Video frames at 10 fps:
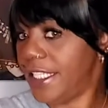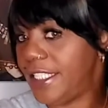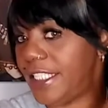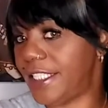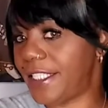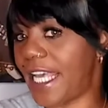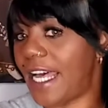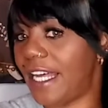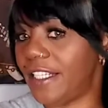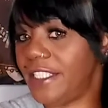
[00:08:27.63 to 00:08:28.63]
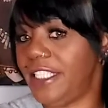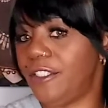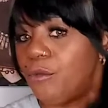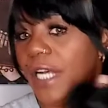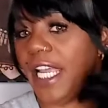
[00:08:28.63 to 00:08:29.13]
this style,
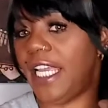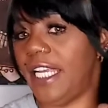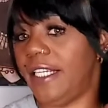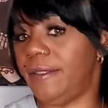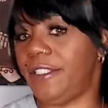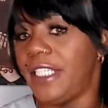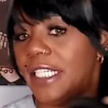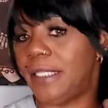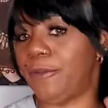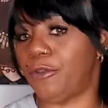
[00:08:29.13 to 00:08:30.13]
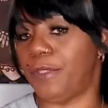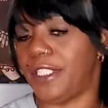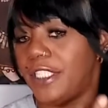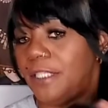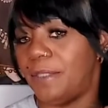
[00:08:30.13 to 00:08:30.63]
these waves, see, I keep
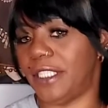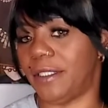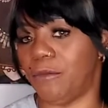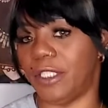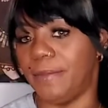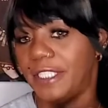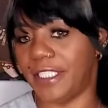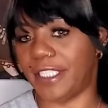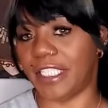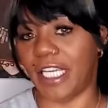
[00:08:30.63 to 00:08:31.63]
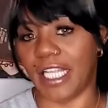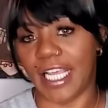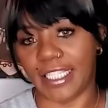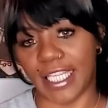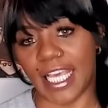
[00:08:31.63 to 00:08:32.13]
twisting it because I want it to stay
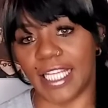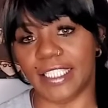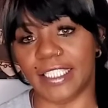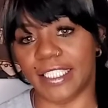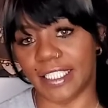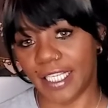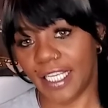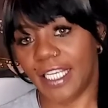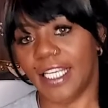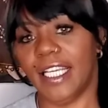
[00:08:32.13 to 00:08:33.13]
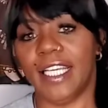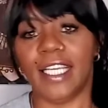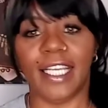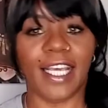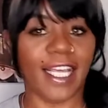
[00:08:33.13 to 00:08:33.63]
like that.
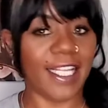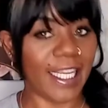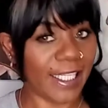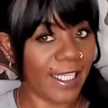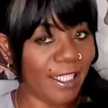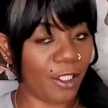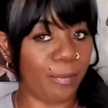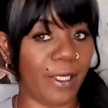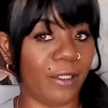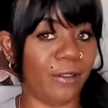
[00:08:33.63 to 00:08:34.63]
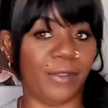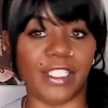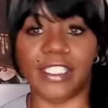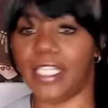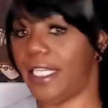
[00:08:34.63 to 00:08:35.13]
I like it in the
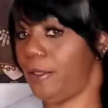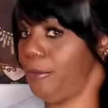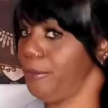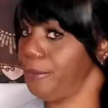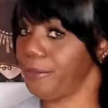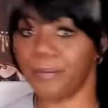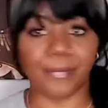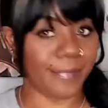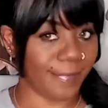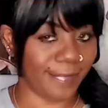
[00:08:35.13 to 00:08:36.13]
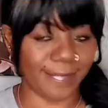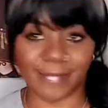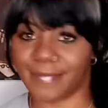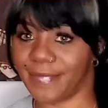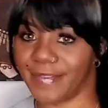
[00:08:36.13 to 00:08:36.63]
pony, like, mm, mm,
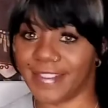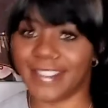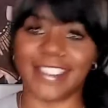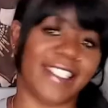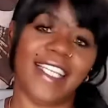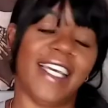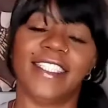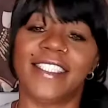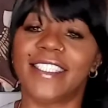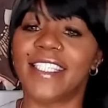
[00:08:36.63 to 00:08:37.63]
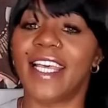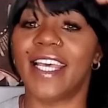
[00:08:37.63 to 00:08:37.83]
mm, yes.